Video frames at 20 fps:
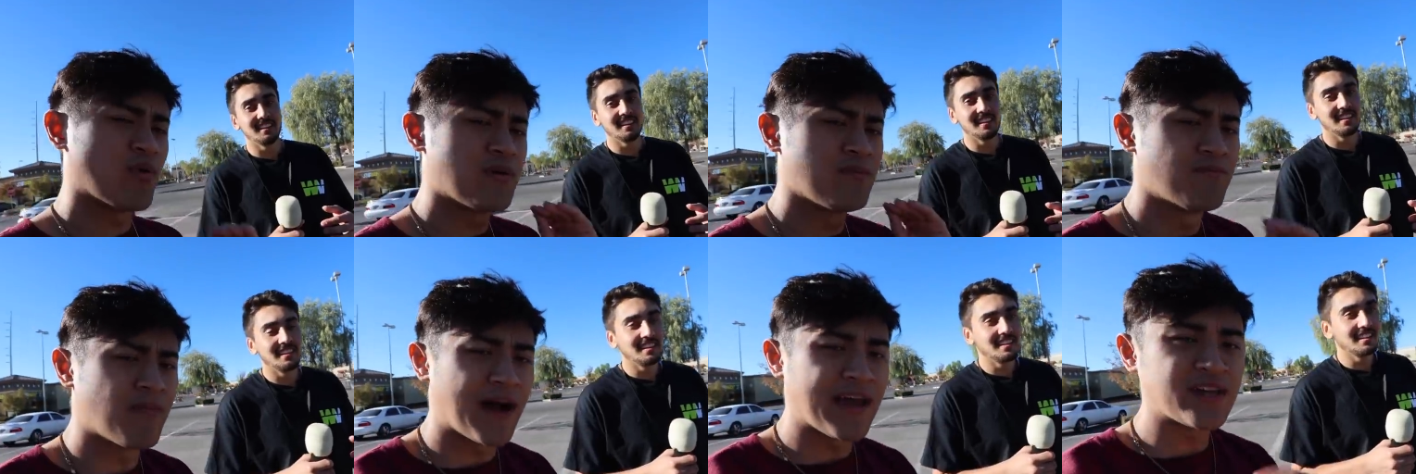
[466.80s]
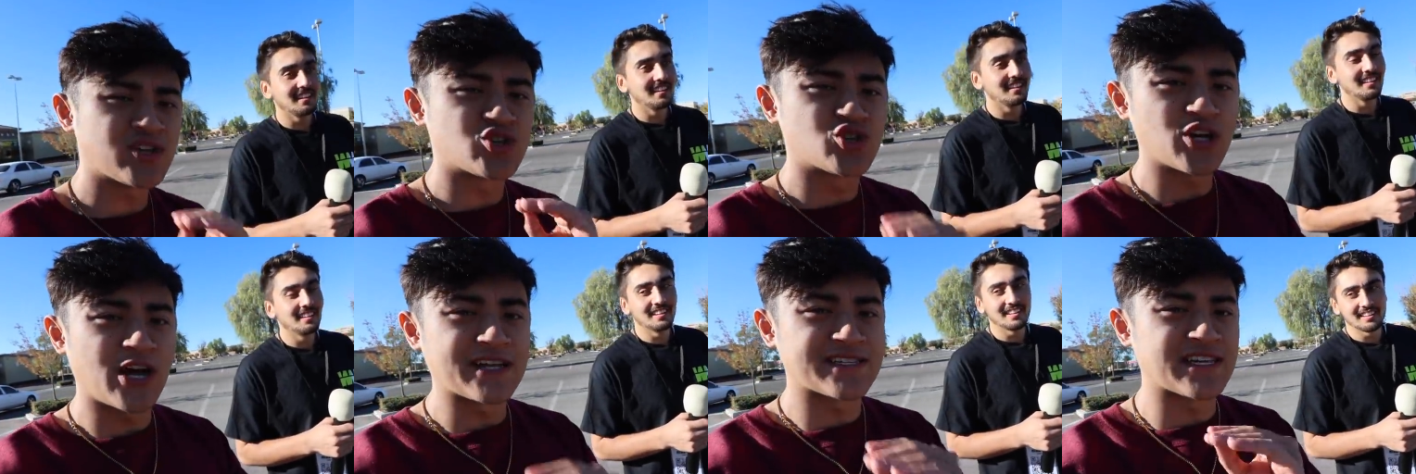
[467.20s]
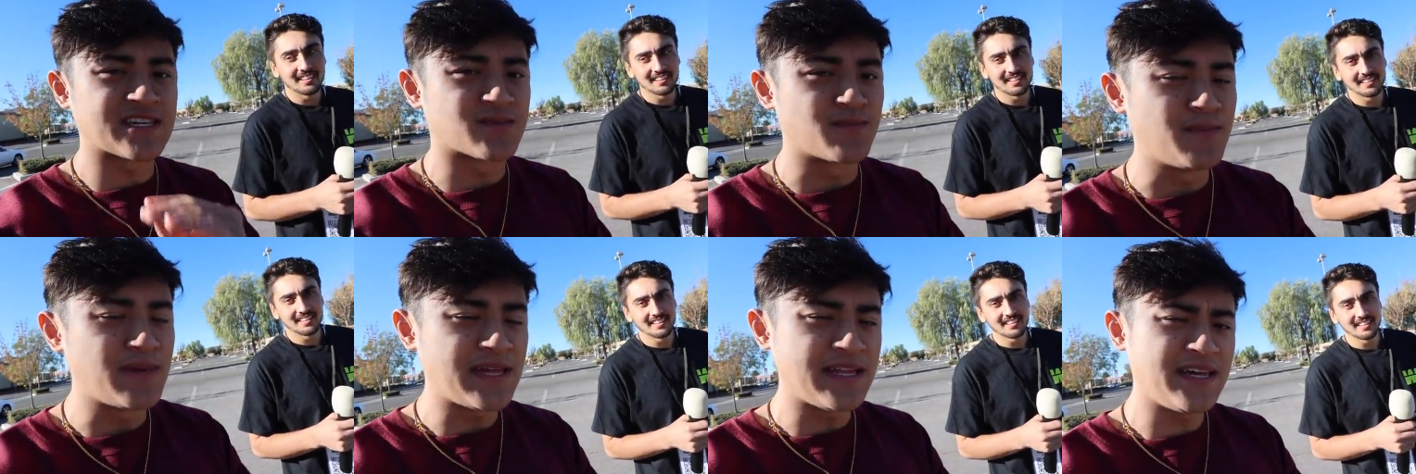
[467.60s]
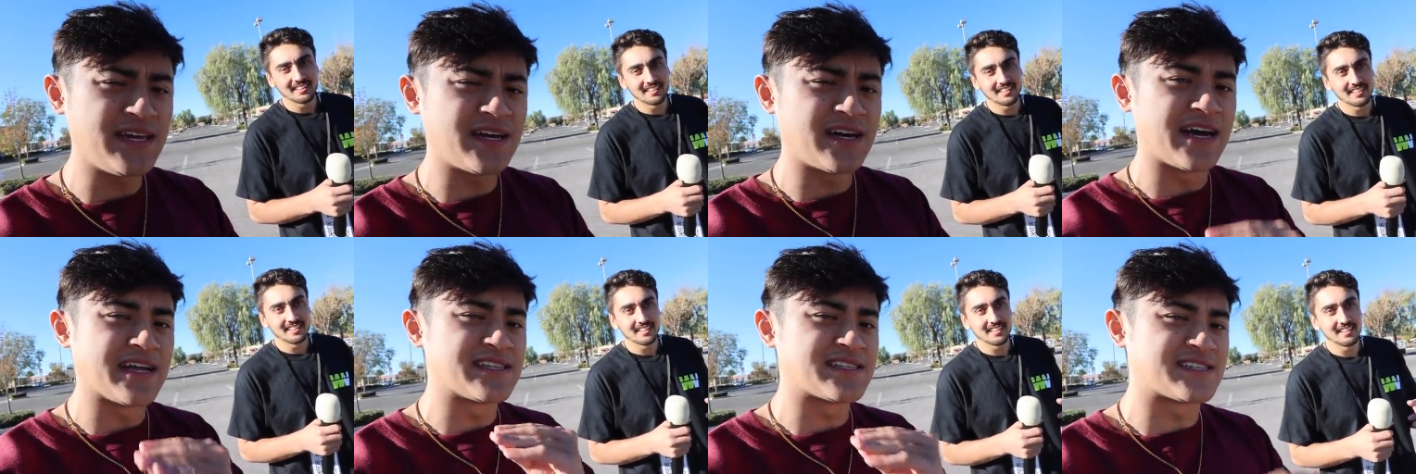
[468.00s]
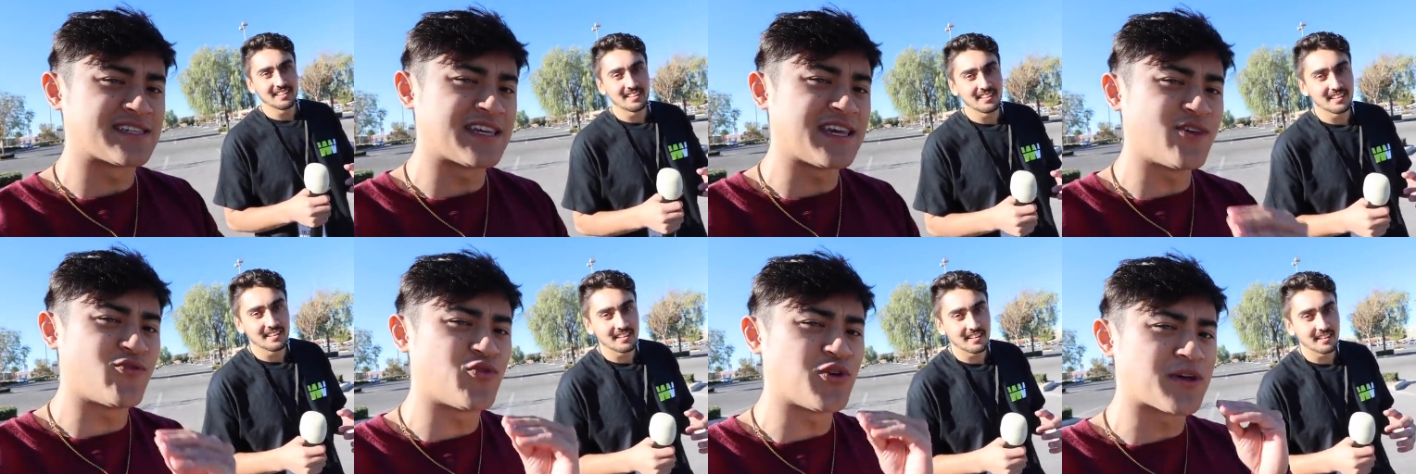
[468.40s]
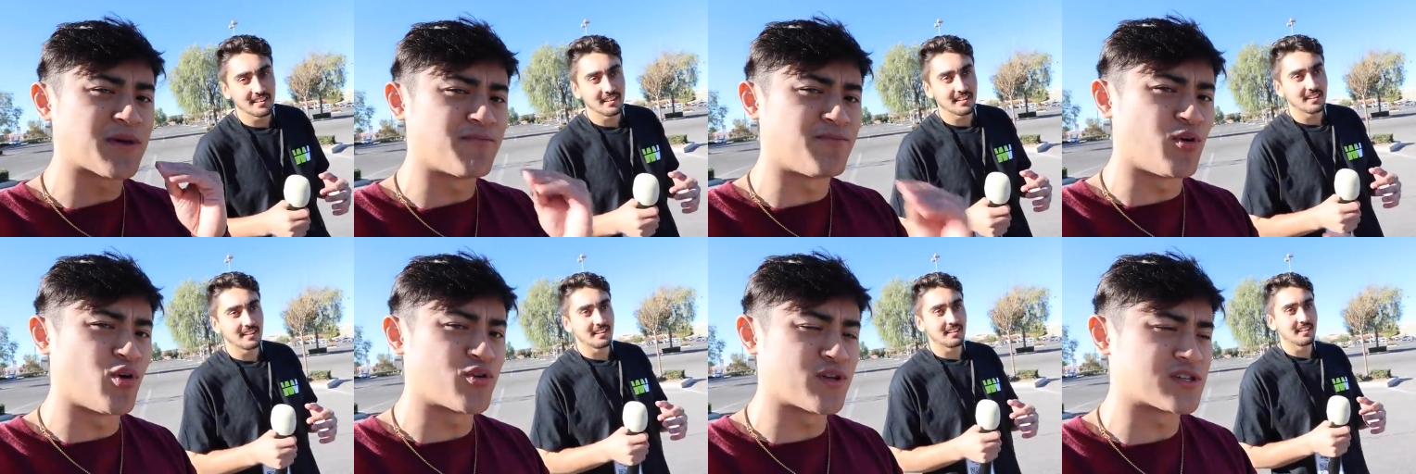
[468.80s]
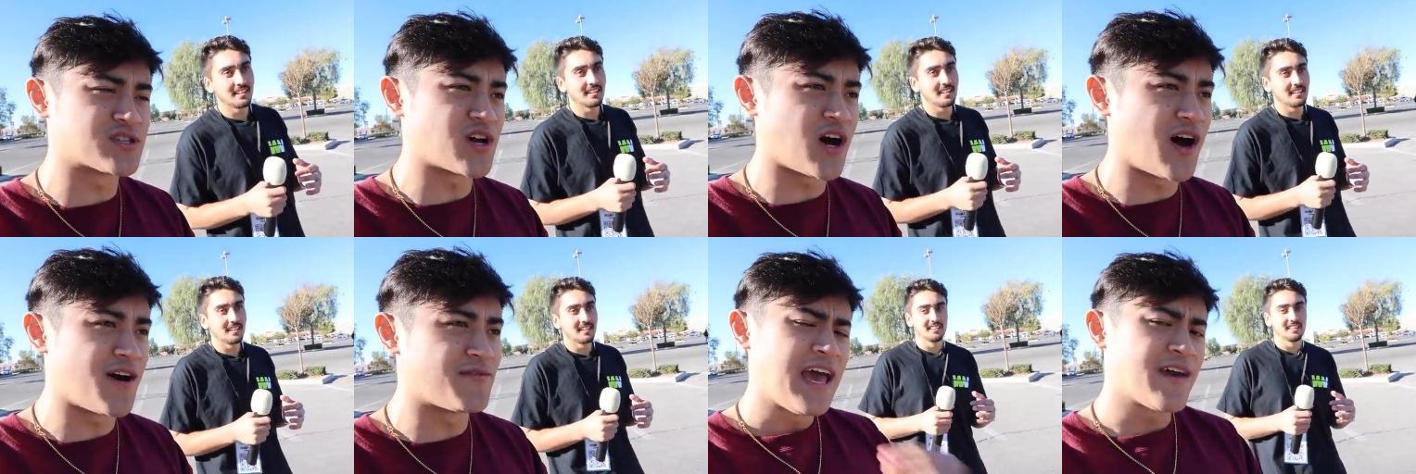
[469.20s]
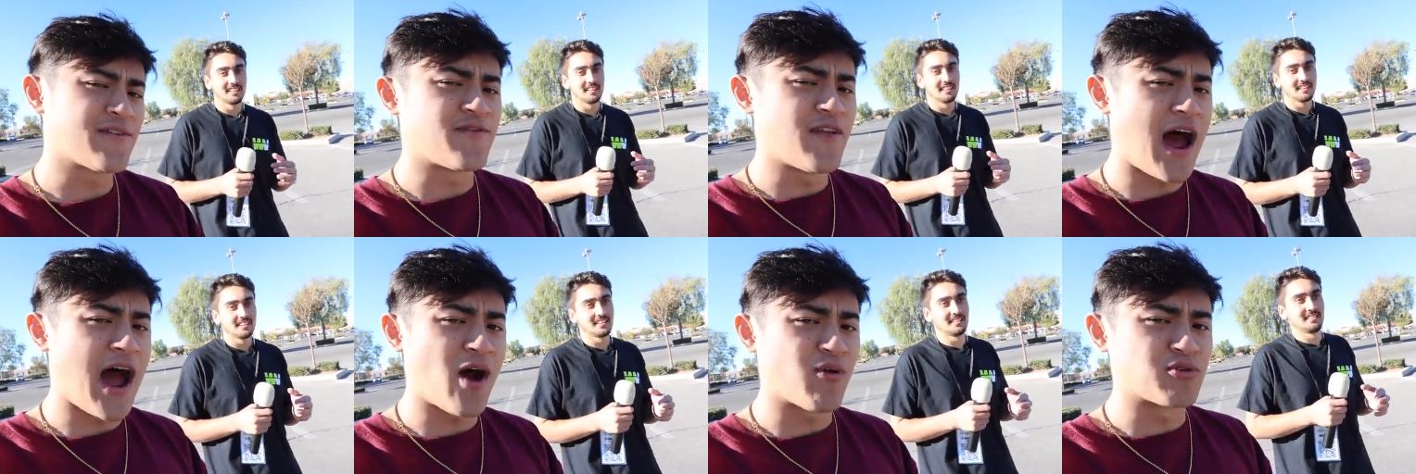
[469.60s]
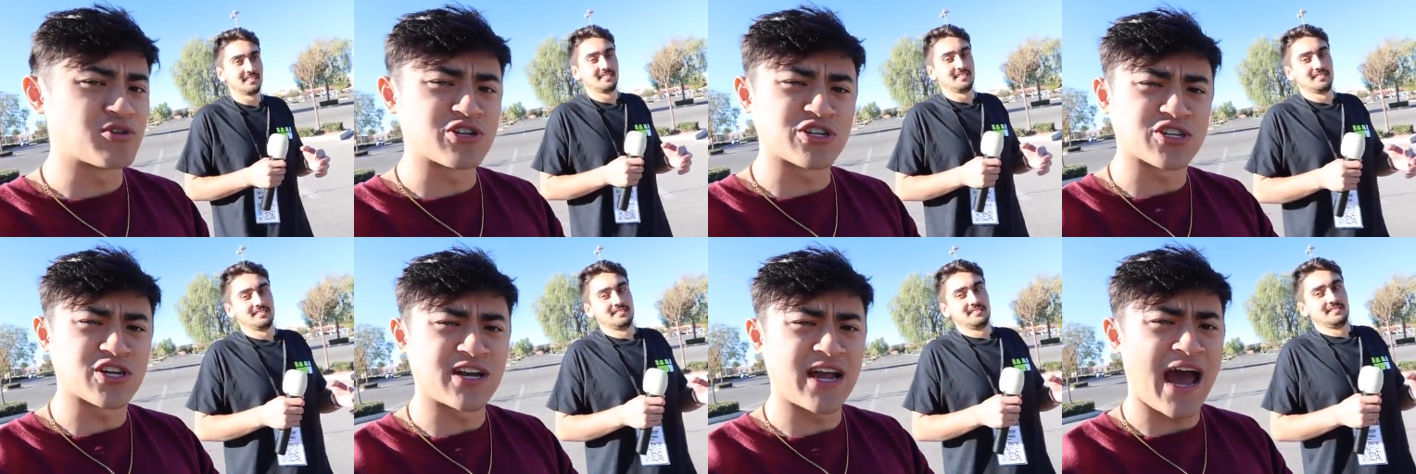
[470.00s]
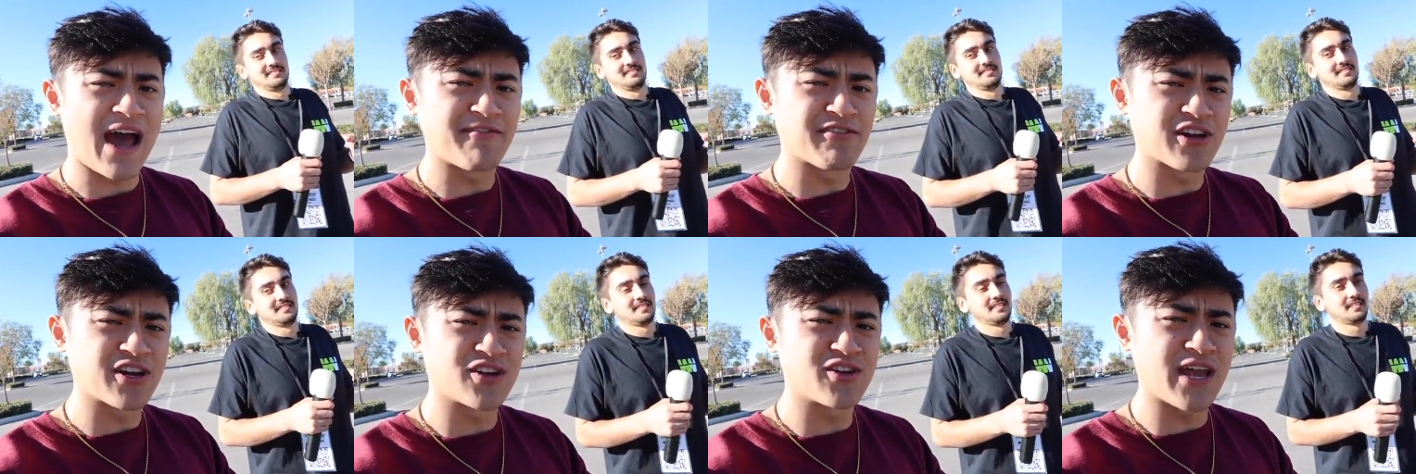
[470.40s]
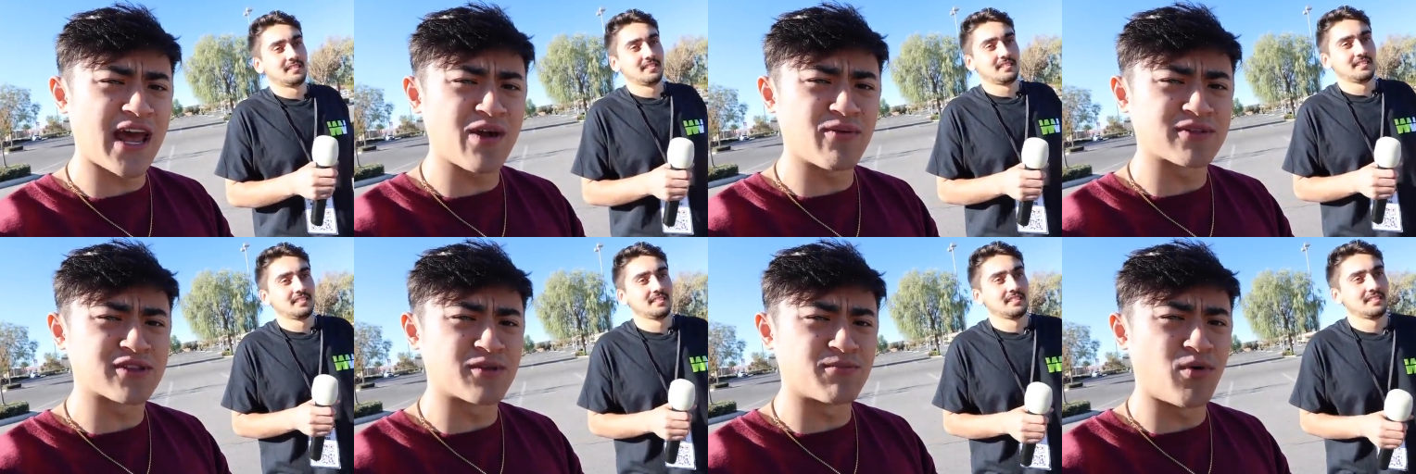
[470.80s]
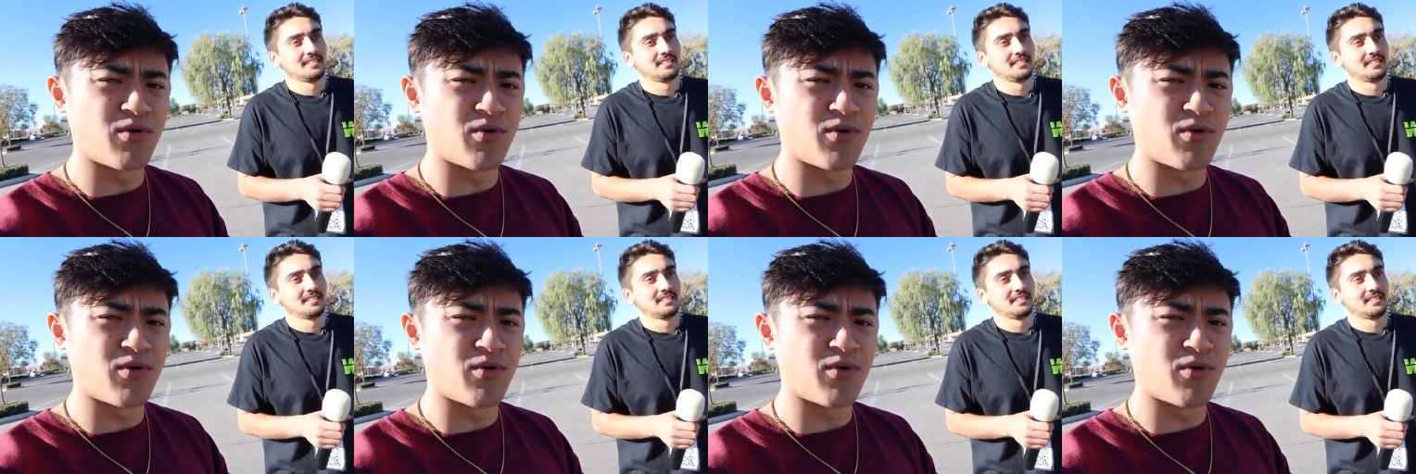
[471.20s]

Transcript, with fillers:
Speaker 1: we might dress as media and see if we can pull this off. If not, we're just gonna have a good day with the